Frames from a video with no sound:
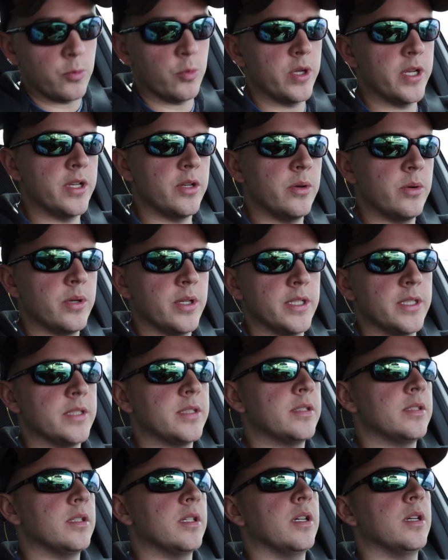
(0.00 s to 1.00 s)
wind
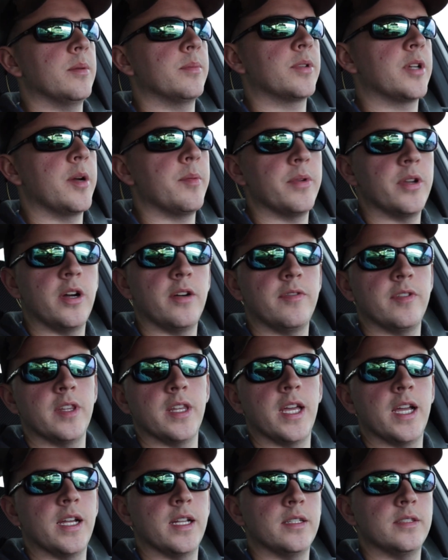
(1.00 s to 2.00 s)
noise coming off of
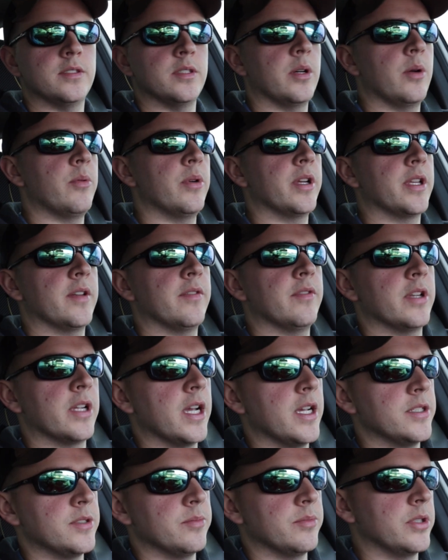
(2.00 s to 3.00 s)
that, so I want to give you
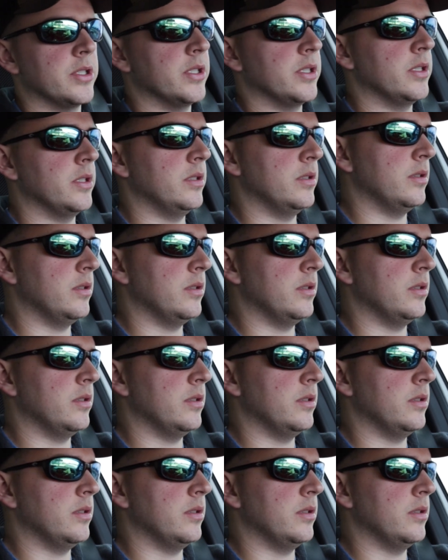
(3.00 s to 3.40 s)
guys some good,